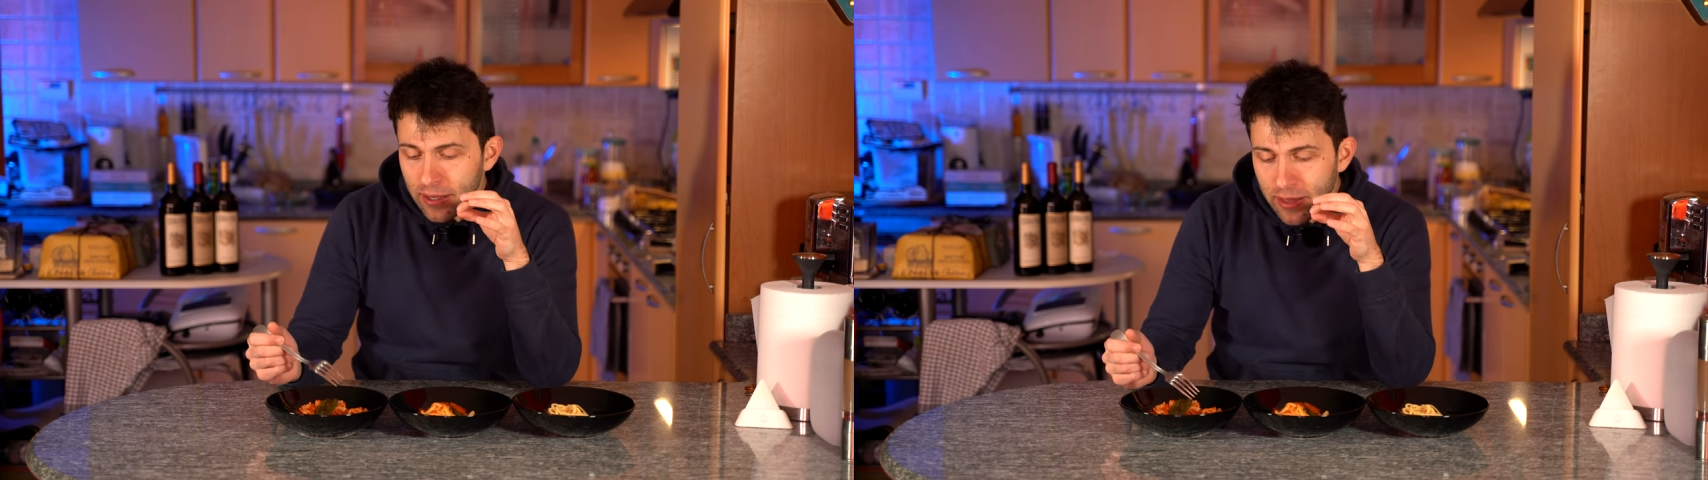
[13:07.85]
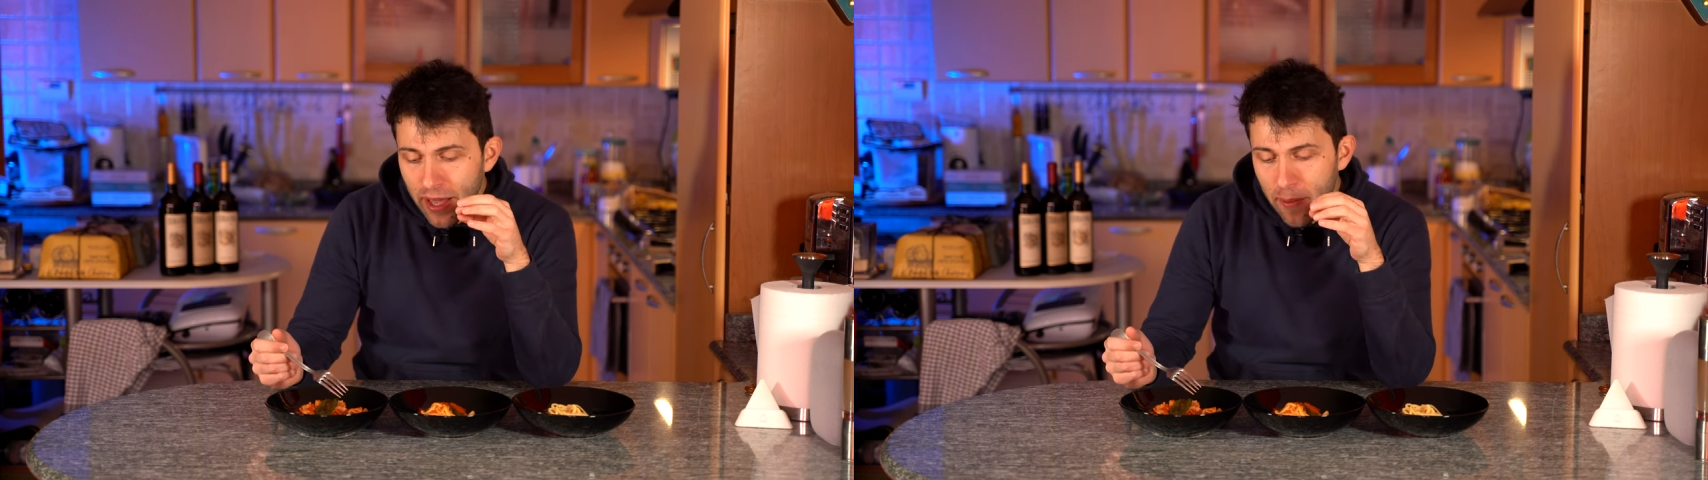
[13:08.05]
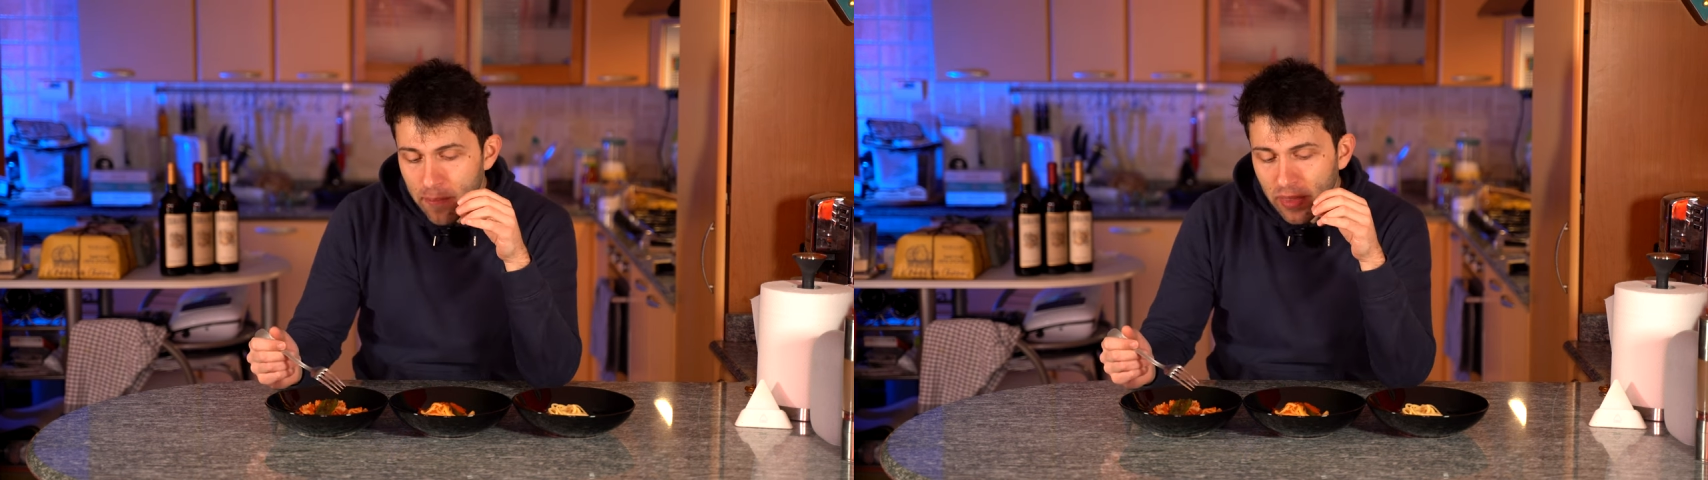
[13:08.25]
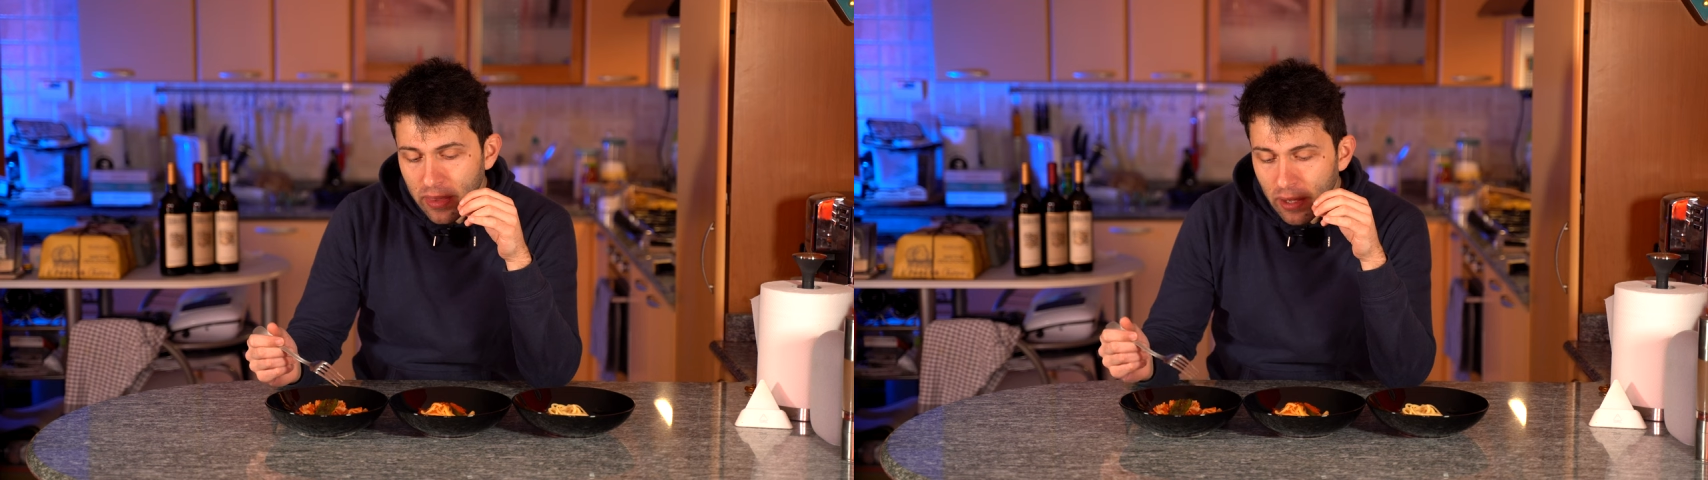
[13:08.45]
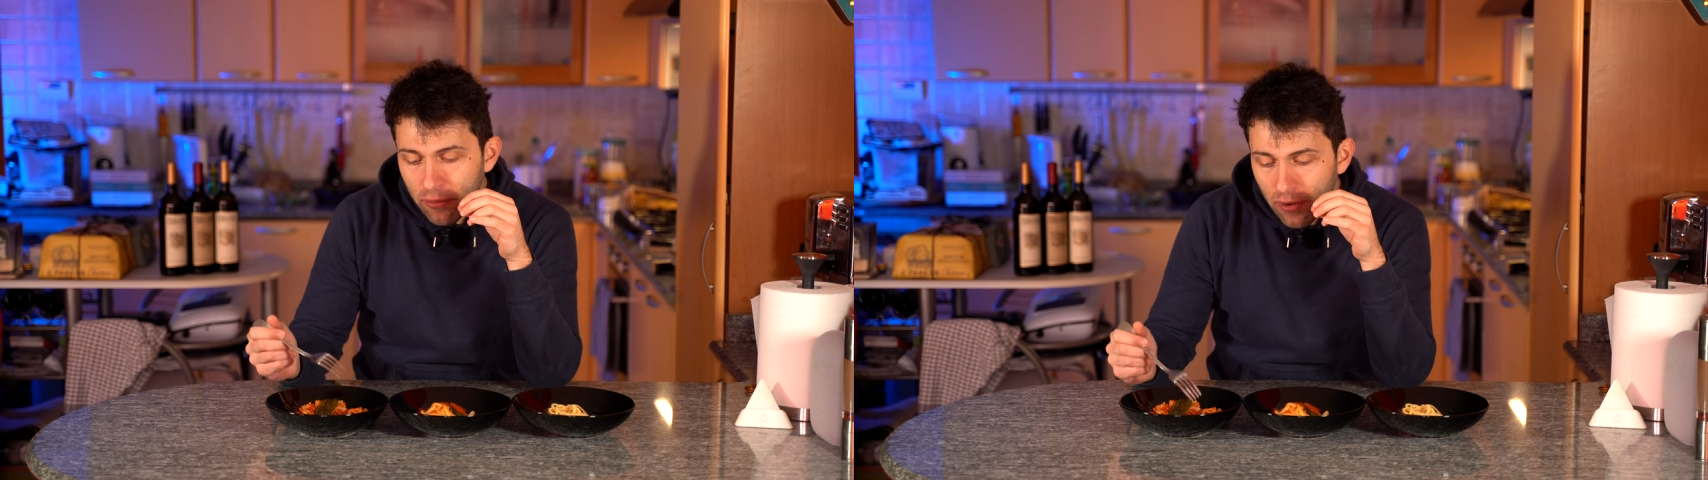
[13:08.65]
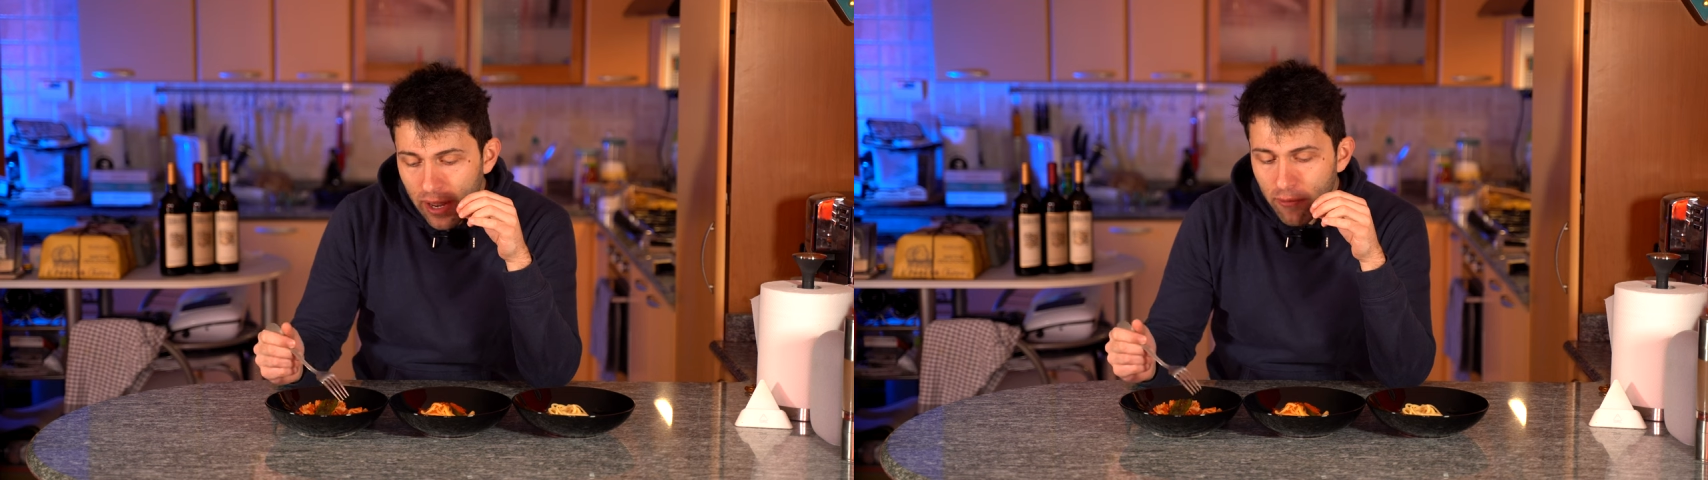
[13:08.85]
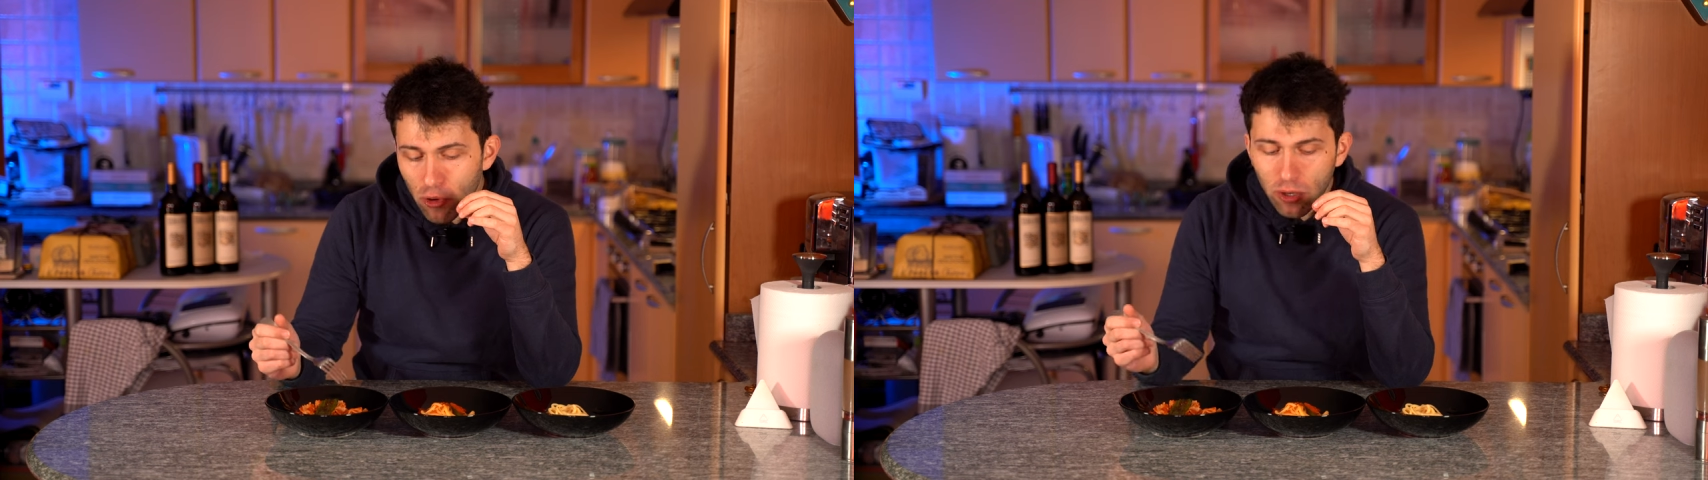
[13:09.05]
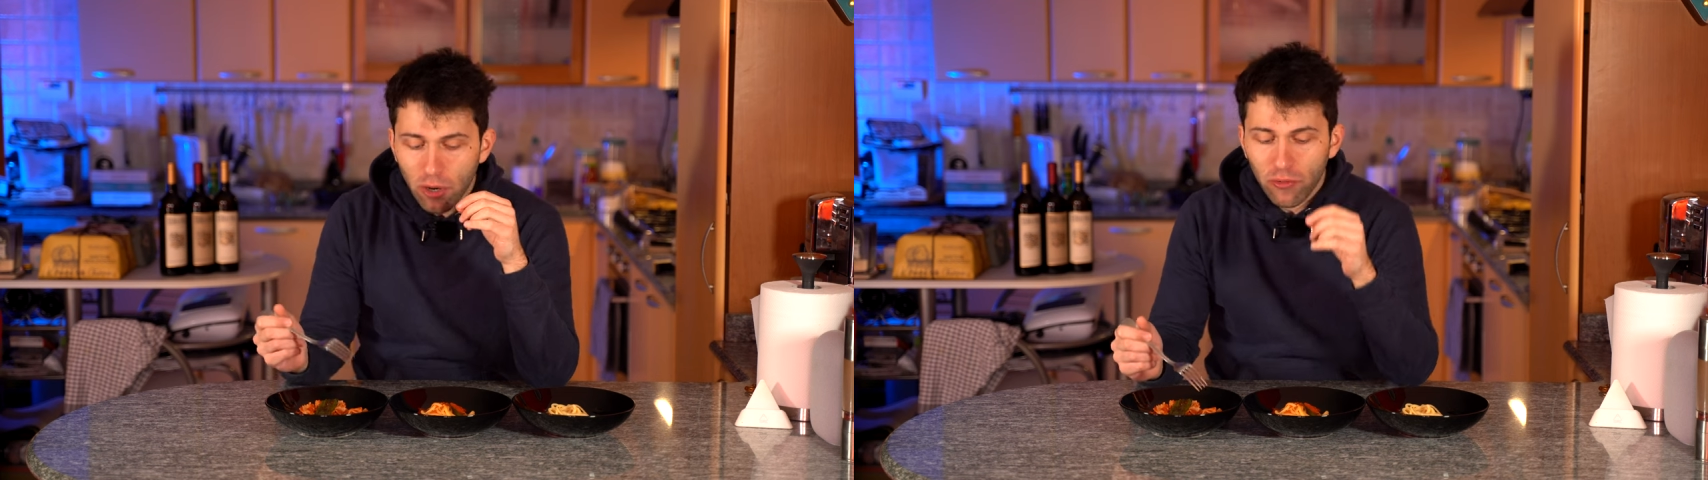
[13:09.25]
mm, flavor